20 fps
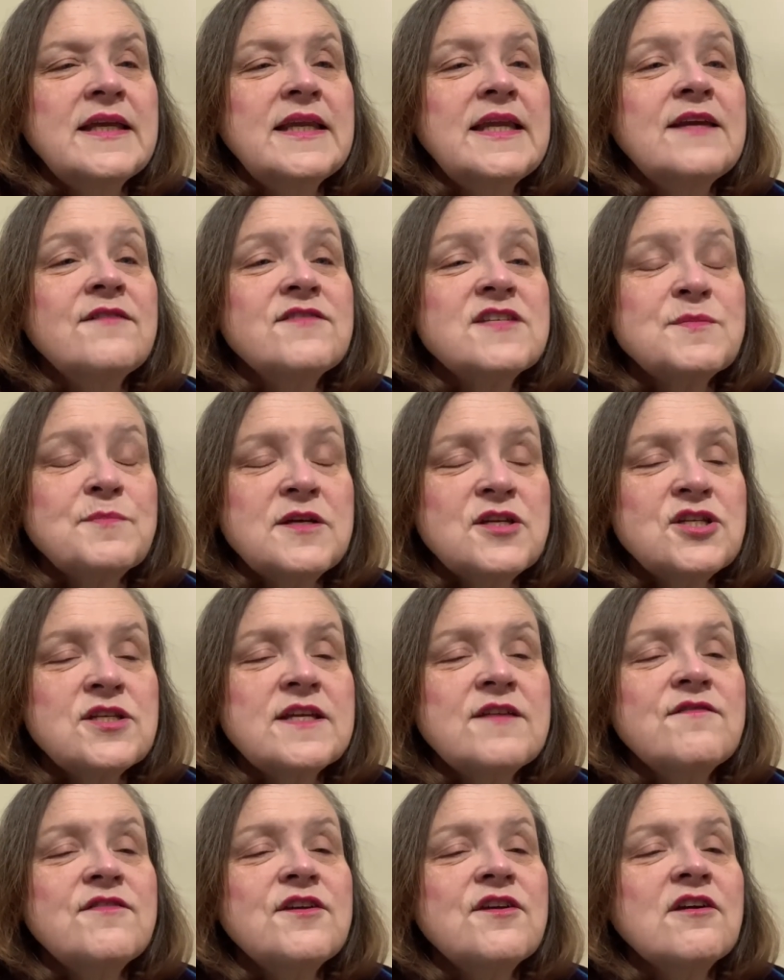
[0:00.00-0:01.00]
especially
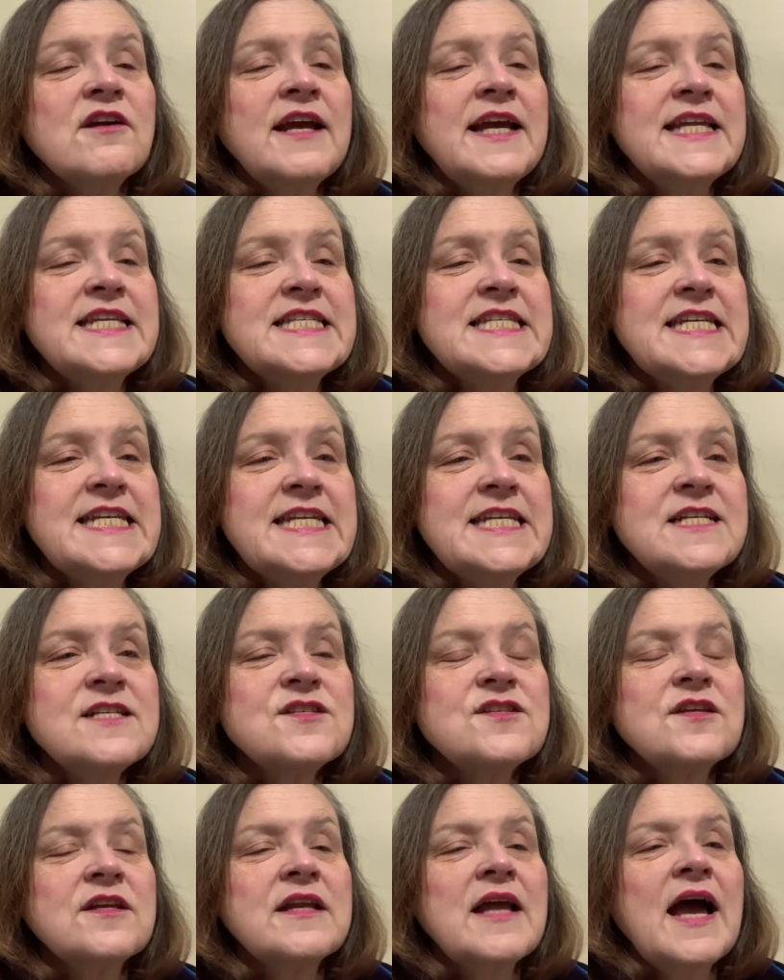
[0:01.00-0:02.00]
if there are antiques
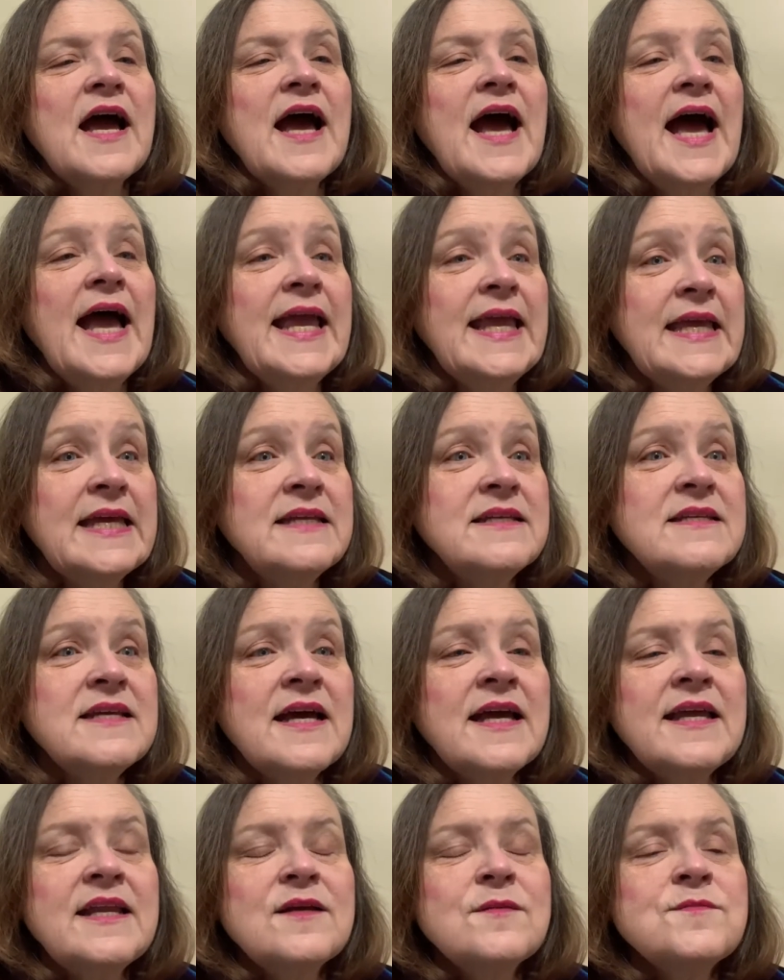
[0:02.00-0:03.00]
and high-end
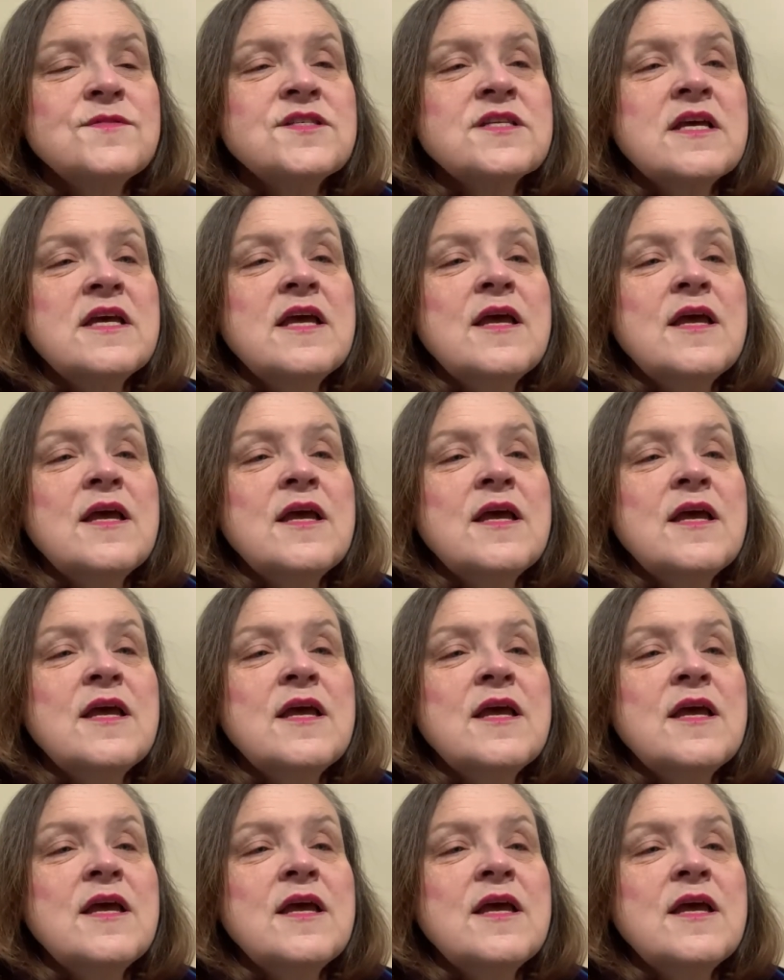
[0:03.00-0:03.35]
items,